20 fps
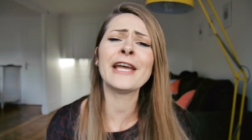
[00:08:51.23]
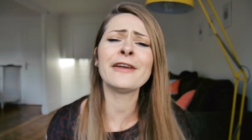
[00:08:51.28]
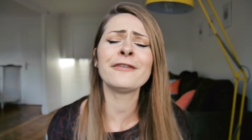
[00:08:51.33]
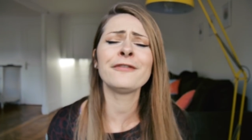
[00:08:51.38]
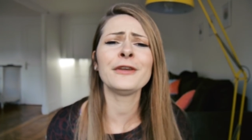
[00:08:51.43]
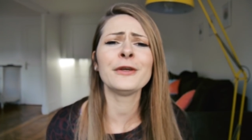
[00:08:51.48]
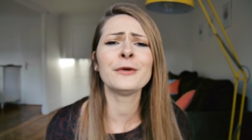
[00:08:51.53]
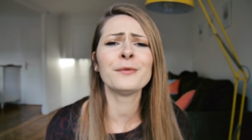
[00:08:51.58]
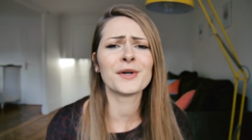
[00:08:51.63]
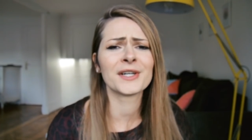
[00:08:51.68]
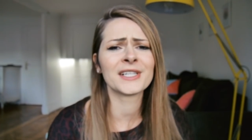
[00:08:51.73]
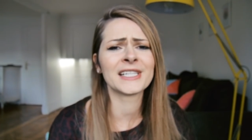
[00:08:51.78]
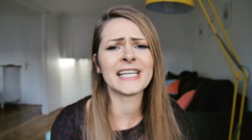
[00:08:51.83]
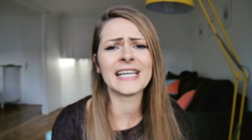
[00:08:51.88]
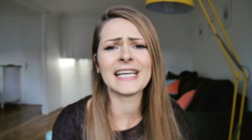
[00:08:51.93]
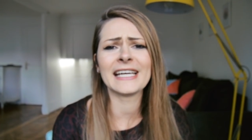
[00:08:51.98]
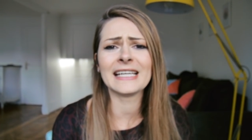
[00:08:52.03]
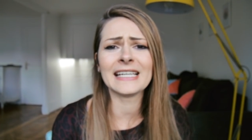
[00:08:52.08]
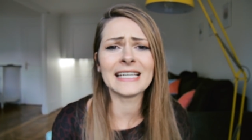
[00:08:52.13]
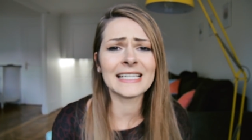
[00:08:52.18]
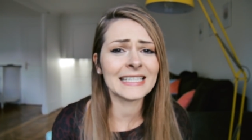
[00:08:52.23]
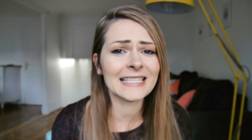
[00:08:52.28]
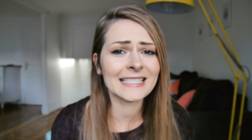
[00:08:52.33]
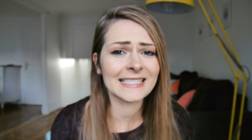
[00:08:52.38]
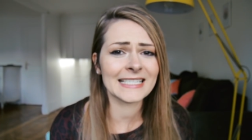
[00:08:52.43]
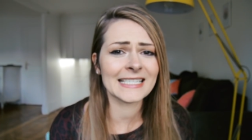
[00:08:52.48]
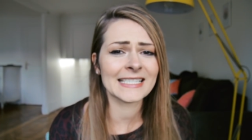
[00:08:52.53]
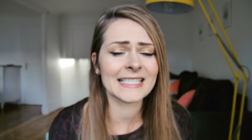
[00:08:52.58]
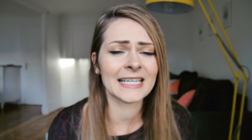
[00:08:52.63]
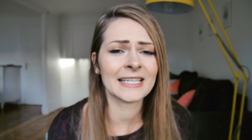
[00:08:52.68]
If you want
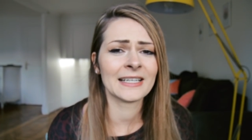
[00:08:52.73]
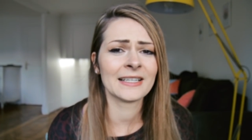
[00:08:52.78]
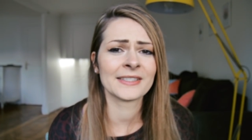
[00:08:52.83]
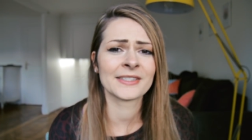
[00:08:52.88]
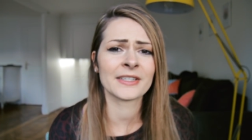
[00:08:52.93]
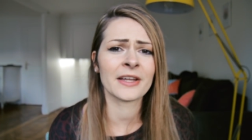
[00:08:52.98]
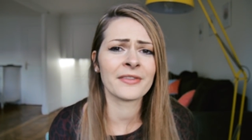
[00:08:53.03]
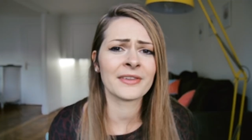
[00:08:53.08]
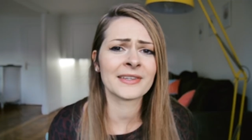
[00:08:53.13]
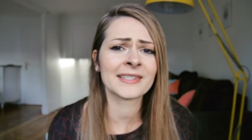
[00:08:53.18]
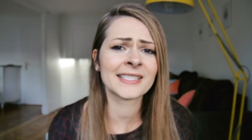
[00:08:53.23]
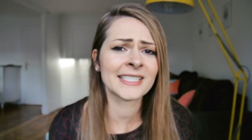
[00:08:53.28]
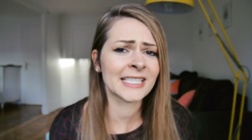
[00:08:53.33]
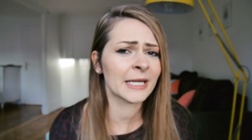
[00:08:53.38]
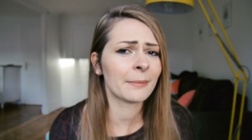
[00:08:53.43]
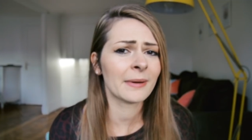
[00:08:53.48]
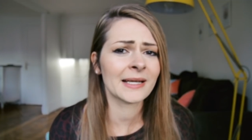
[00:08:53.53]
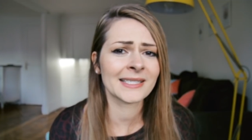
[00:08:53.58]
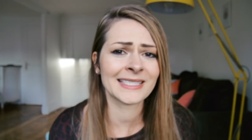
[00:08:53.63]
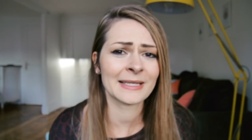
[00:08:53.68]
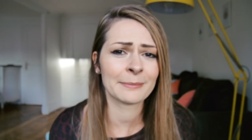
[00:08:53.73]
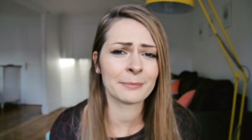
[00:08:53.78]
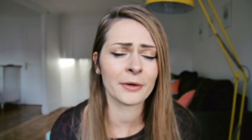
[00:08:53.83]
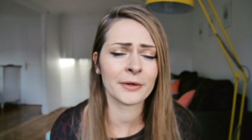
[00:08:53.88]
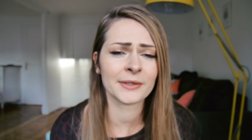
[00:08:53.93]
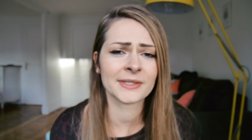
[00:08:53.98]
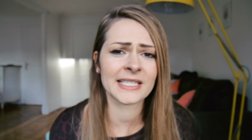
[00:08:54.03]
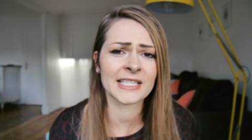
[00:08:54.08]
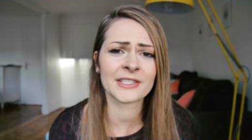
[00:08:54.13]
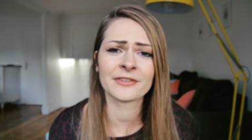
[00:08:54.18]
any details on the step-by-step -step
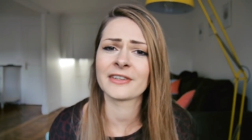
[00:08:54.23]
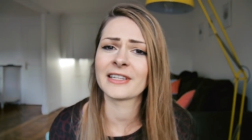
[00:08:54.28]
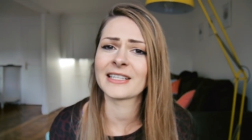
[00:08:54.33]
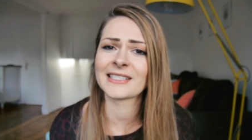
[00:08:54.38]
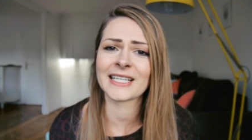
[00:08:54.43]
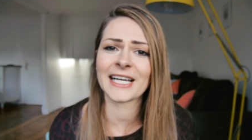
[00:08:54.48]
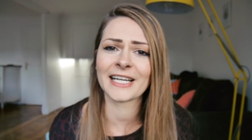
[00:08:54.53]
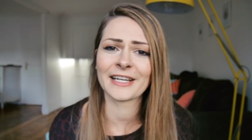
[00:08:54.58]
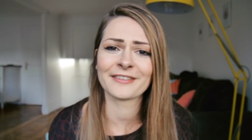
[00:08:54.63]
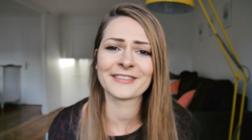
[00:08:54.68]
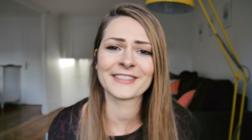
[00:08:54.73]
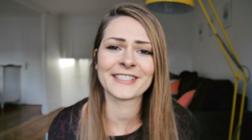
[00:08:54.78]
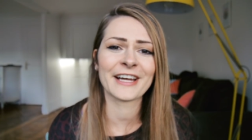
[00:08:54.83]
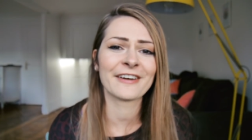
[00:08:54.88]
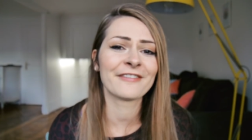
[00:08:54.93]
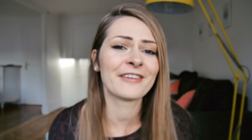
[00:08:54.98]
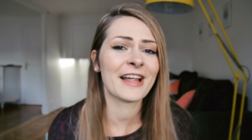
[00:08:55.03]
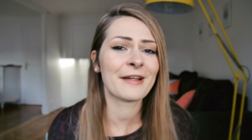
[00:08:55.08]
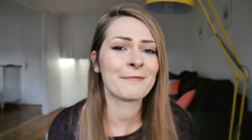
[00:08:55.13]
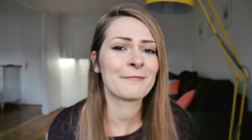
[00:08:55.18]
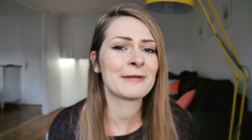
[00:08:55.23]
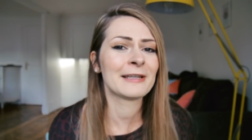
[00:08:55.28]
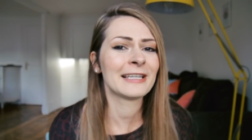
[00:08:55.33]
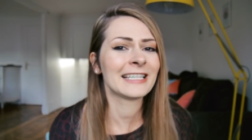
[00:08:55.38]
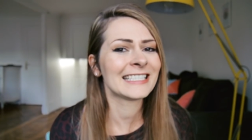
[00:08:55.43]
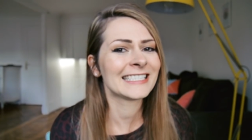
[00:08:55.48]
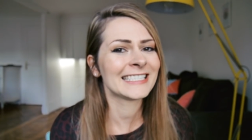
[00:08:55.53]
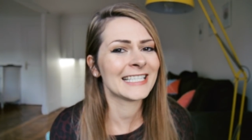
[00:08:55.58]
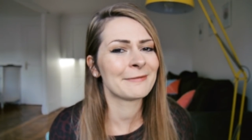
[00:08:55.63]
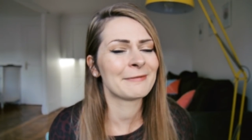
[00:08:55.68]
process for this kind of stuff,
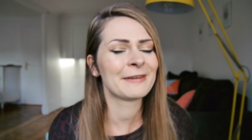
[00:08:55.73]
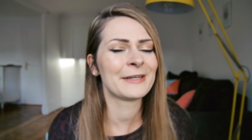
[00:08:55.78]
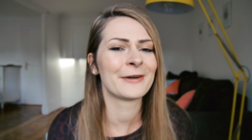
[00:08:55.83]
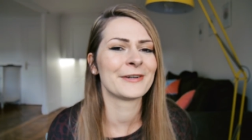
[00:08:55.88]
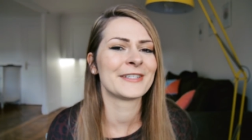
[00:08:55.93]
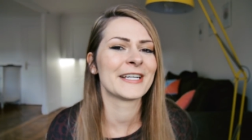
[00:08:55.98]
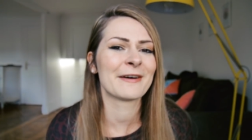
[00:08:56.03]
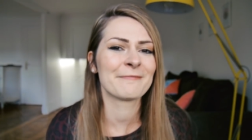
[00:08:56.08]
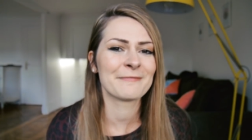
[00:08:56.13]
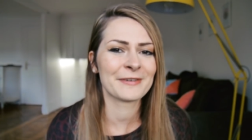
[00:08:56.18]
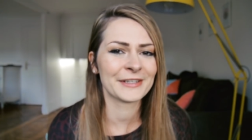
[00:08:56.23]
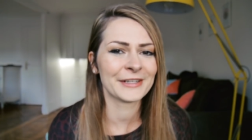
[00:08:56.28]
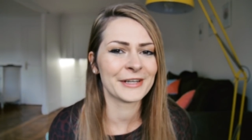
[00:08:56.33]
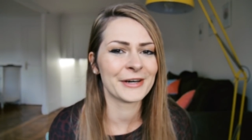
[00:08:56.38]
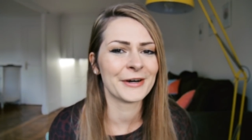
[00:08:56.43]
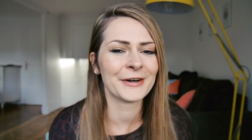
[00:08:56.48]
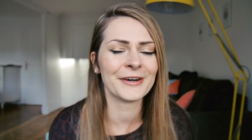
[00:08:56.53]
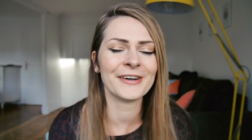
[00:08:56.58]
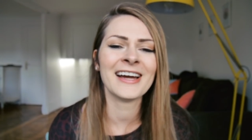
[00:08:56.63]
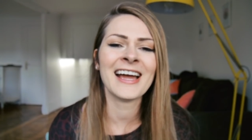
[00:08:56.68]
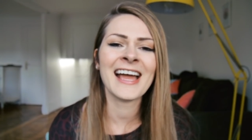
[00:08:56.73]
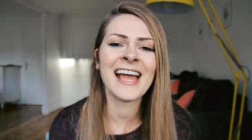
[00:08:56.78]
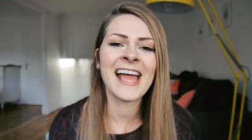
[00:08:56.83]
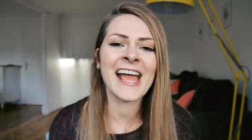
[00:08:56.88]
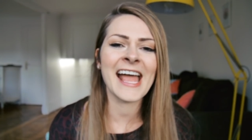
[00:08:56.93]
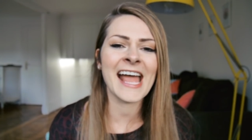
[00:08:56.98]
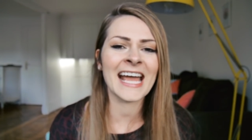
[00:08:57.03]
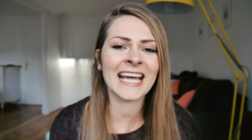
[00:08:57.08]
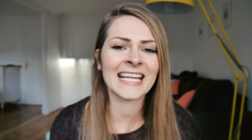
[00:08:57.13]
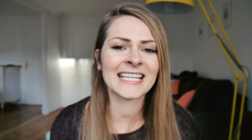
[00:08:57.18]
please let me know down below
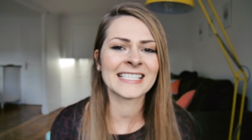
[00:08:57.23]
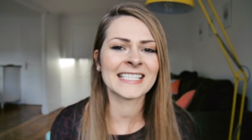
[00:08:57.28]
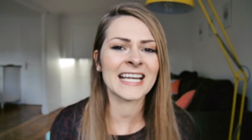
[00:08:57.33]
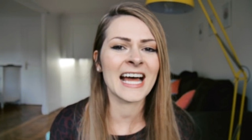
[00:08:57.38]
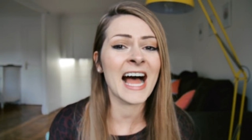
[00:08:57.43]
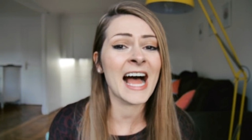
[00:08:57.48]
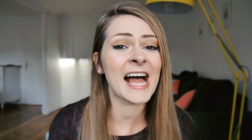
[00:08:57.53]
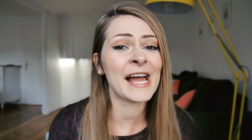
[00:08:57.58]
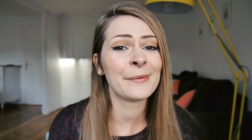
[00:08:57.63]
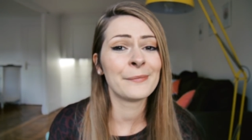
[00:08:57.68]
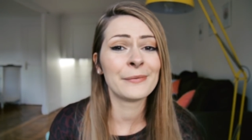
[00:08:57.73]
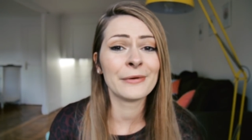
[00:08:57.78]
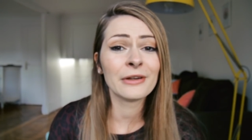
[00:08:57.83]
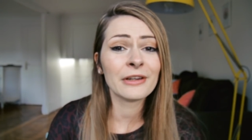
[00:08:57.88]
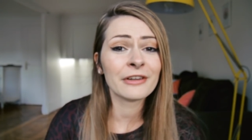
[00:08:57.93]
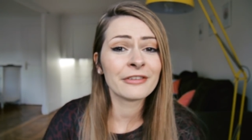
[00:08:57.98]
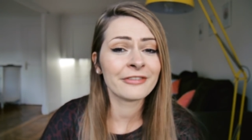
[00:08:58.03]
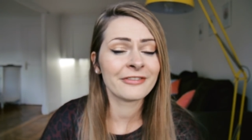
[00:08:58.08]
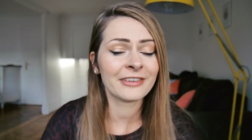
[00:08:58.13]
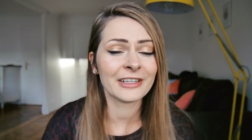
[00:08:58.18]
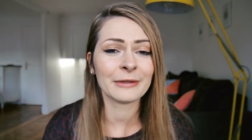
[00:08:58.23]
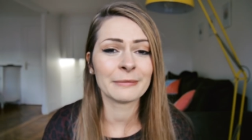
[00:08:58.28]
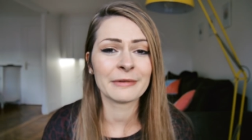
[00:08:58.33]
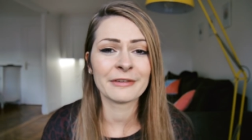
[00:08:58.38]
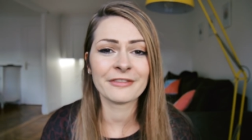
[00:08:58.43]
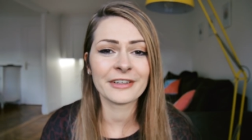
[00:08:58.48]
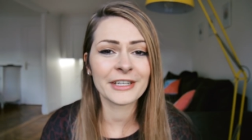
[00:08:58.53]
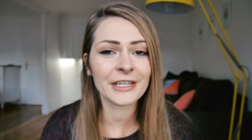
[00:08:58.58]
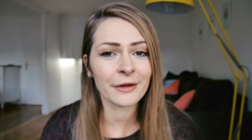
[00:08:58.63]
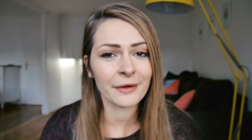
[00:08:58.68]
and I will film
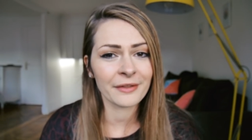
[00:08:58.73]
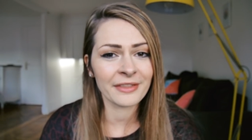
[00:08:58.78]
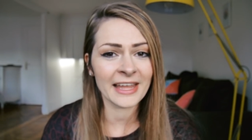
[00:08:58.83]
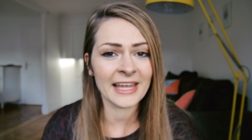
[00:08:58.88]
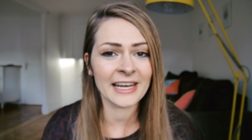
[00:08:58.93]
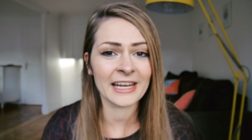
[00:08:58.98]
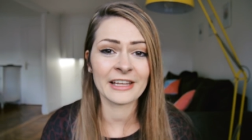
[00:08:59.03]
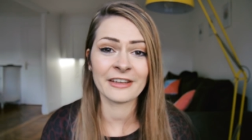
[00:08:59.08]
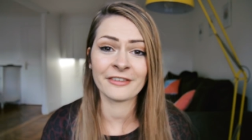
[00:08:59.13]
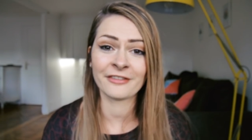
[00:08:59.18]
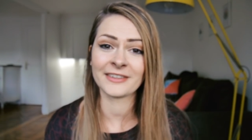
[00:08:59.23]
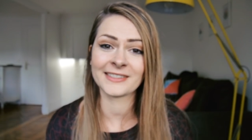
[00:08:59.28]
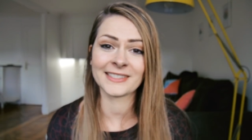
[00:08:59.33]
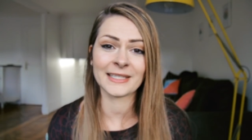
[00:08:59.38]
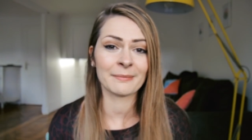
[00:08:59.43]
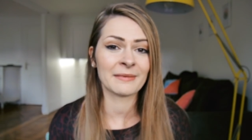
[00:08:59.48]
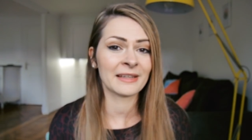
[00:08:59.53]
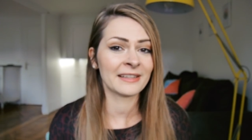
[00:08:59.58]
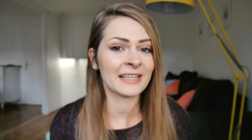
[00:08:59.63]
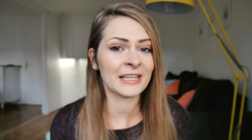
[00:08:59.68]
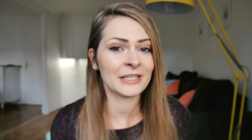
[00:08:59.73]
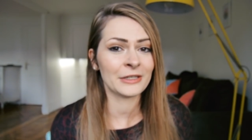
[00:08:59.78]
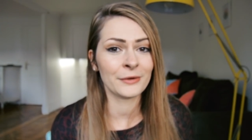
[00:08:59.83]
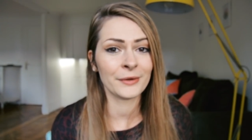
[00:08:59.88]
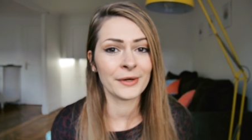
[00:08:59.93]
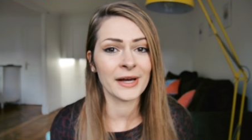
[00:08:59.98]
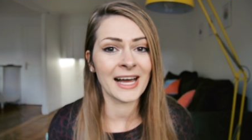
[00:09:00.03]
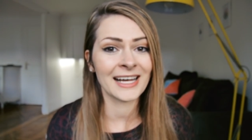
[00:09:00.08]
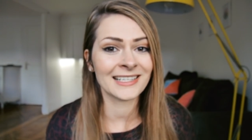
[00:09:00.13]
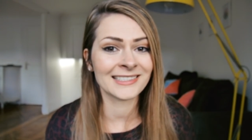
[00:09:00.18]
a video on that if it's something that
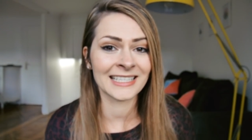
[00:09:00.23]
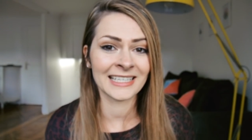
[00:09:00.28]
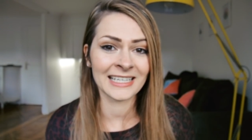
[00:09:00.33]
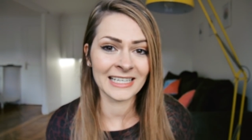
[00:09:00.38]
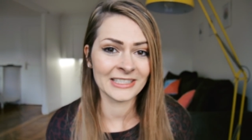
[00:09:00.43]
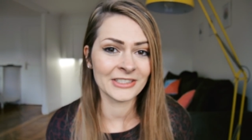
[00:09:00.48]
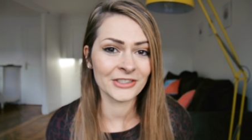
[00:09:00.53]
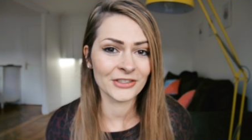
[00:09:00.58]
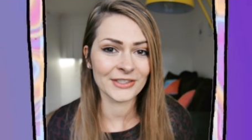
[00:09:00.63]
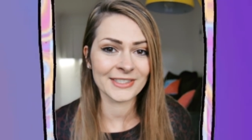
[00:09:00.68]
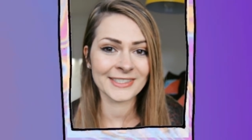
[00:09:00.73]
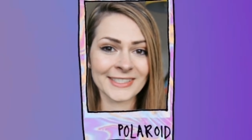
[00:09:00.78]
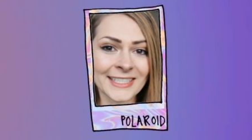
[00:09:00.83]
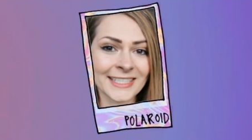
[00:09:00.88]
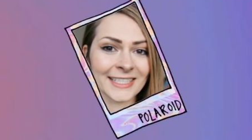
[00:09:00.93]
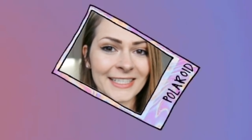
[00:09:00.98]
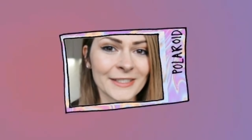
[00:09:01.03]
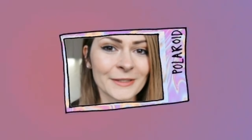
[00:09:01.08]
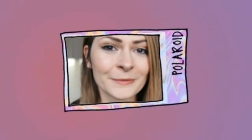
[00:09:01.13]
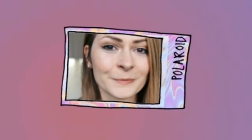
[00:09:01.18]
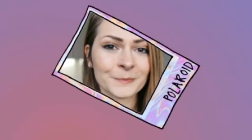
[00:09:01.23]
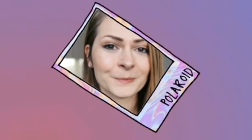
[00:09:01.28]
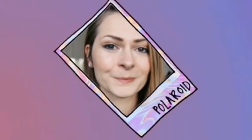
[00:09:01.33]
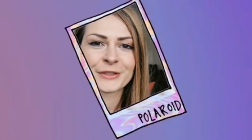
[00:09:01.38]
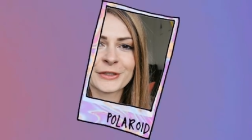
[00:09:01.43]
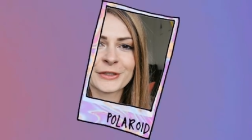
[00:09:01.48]
you guys are interested in.